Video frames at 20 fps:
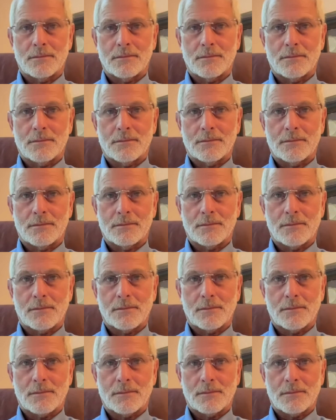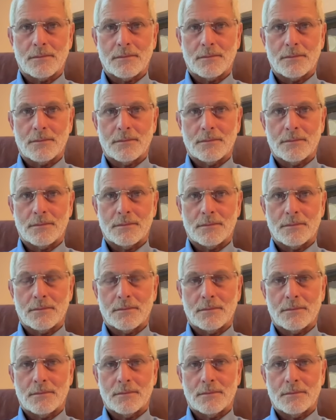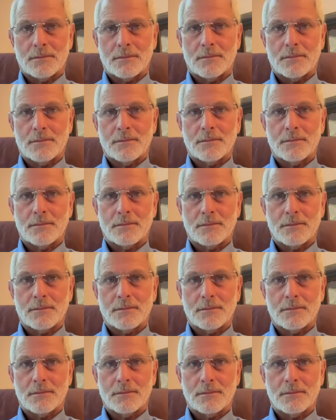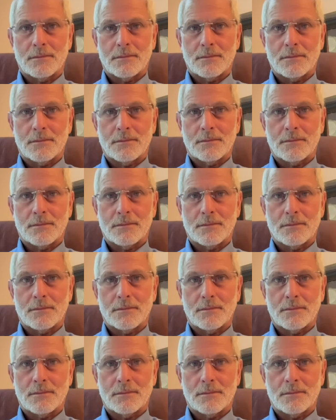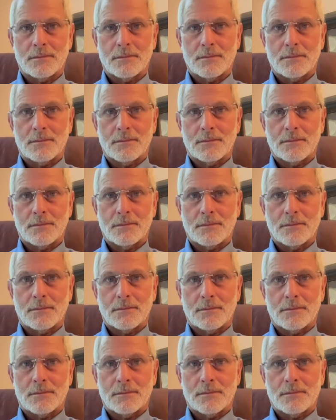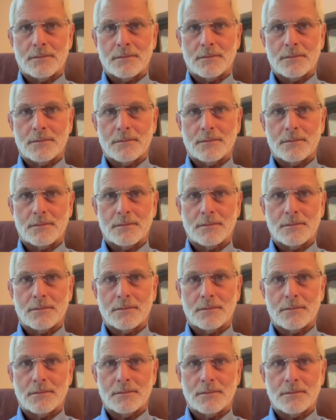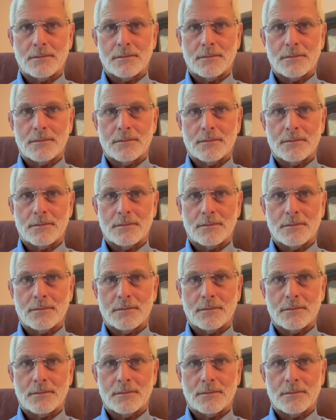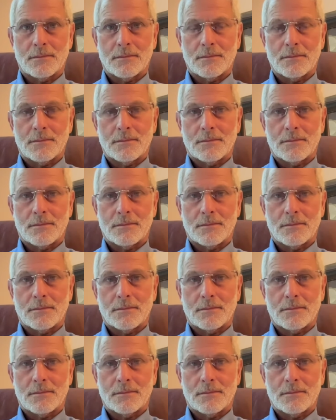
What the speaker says: The person shown says nothing.